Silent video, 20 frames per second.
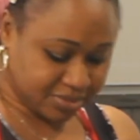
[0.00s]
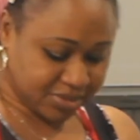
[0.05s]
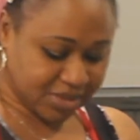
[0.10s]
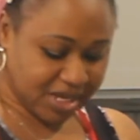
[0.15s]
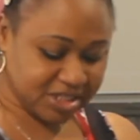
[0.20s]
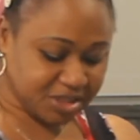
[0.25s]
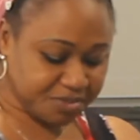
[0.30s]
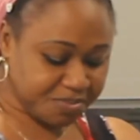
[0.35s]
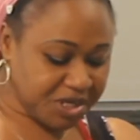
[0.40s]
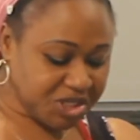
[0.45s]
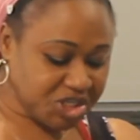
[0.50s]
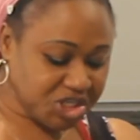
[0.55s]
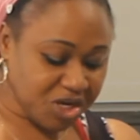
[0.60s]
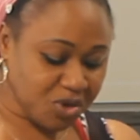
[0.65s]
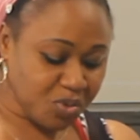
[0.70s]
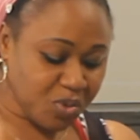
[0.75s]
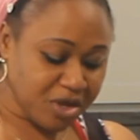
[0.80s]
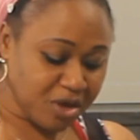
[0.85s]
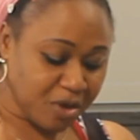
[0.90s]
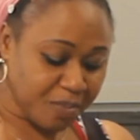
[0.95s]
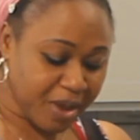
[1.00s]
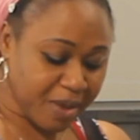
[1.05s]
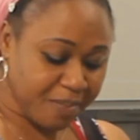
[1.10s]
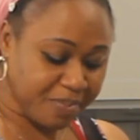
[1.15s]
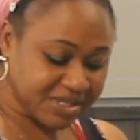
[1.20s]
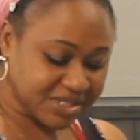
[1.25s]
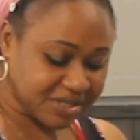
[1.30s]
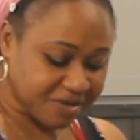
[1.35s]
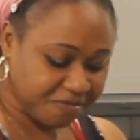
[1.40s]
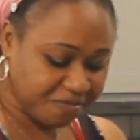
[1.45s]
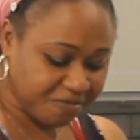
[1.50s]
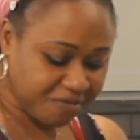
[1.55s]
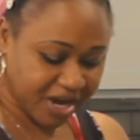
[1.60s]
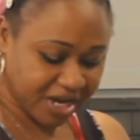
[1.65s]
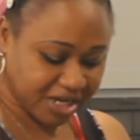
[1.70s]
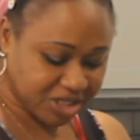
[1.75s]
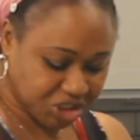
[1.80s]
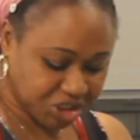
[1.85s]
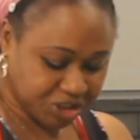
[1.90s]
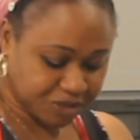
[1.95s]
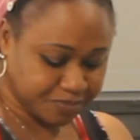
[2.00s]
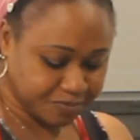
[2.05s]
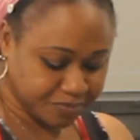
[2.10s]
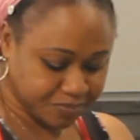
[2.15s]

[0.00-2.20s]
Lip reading: especially when your peppers are fresh.